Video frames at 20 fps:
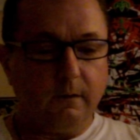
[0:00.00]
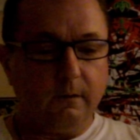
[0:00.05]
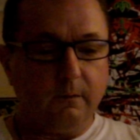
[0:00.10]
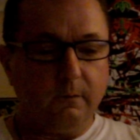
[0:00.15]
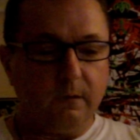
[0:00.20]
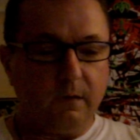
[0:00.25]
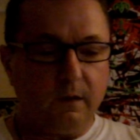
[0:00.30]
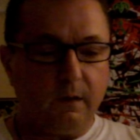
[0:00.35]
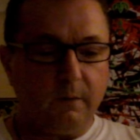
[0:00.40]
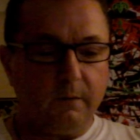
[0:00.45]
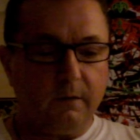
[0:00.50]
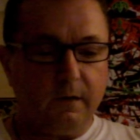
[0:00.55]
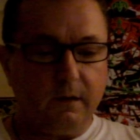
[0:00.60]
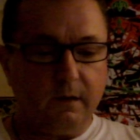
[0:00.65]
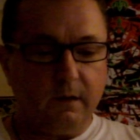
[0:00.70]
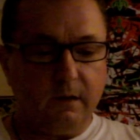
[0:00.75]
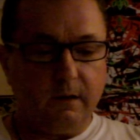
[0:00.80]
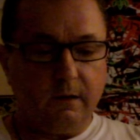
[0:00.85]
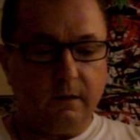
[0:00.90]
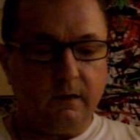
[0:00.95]
We only
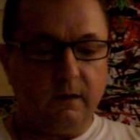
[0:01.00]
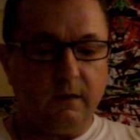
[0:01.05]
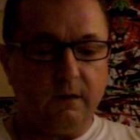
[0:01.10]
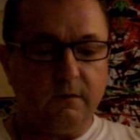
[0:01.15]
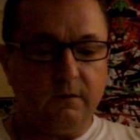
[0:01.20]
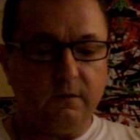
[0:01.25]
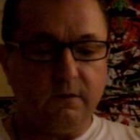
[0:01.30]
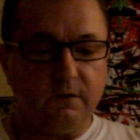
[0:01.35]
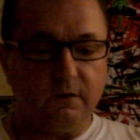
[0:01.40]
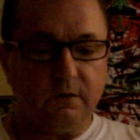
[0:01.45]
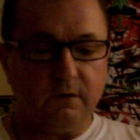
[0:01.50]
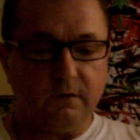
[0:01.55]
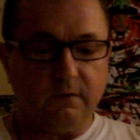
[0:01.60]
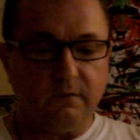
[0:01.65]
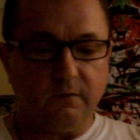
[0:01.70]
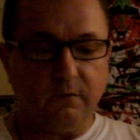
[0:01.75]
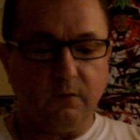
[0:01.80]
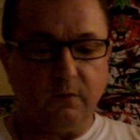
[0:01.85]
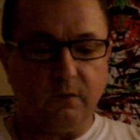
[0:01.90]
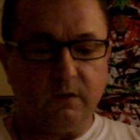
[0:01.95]
need the engines at
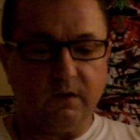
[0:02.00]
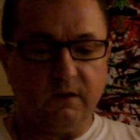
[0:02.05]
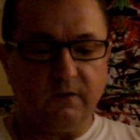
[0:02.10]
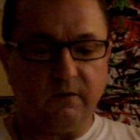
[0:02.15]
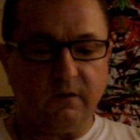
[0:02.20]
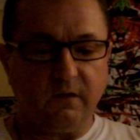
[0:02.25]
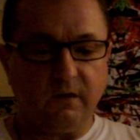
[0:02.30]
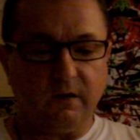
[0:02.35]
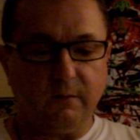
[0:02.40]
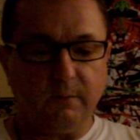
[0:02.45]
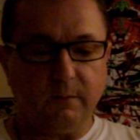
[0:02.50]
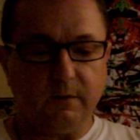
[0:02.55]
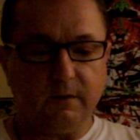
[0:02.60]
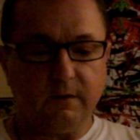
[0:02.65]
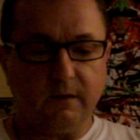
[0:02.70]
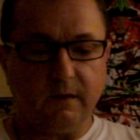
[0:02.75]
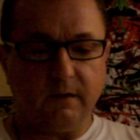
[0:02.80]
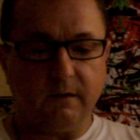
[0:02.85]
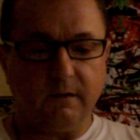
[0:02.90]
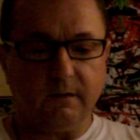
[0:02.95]

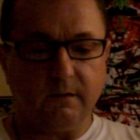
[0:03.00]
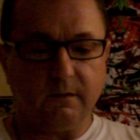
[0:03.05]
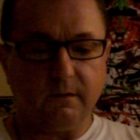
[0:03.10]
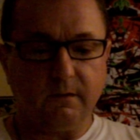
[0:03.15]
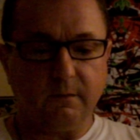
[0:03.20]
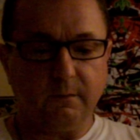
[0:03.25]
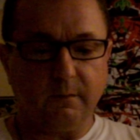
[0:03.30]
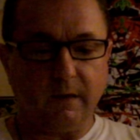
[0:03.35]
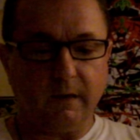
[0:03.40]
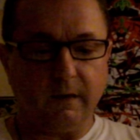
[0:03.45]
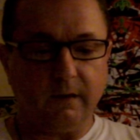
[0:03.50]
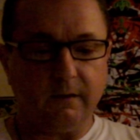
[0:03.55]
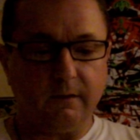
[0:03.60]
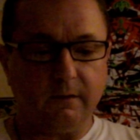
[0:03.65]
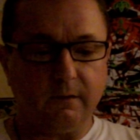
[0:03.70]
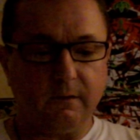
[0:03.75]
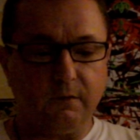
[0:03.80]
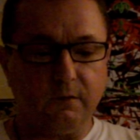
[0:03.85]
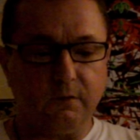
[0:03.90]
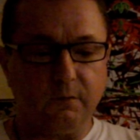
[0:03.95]
45% to make
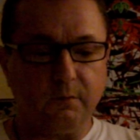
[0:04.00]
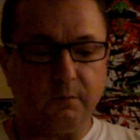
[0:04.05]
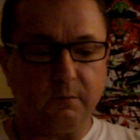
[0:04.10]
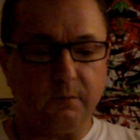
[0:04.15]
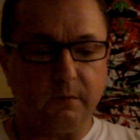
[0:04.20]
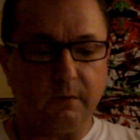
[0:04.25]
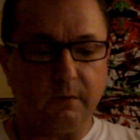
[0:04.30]
the jump.